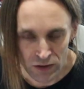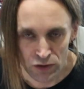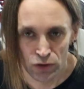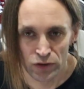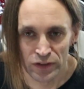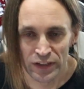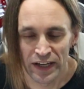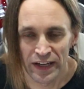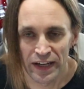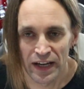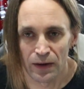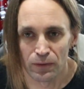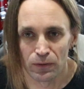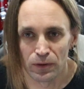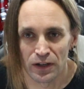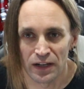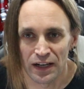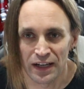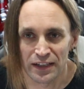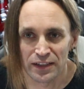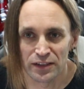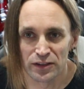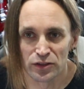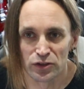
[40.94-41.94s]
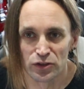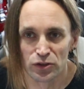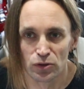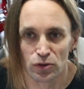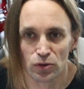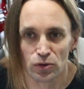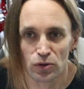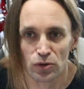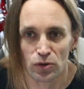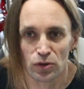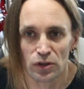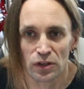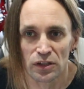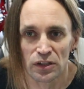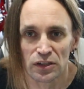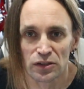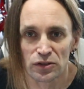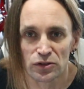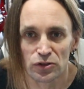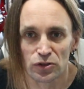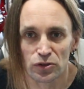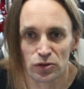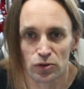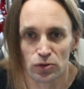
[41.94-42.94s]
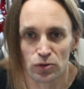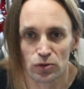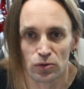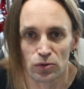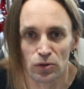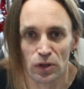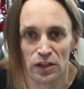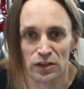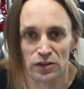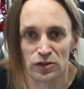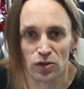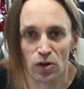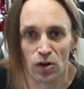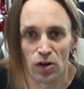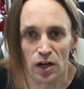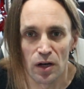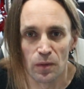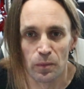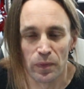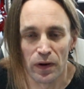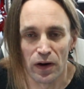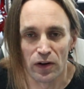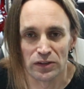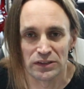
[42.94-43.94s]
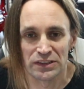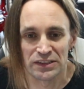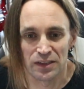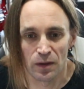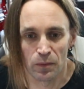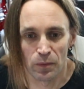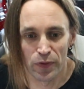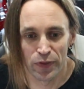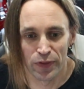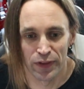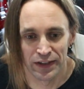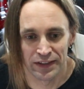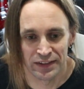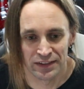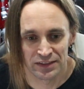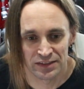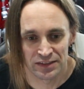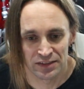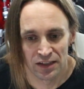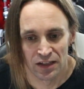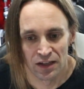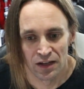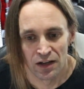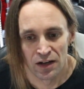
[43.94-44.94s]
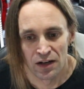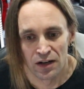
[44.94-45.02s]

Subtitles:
today I would like to talk about some things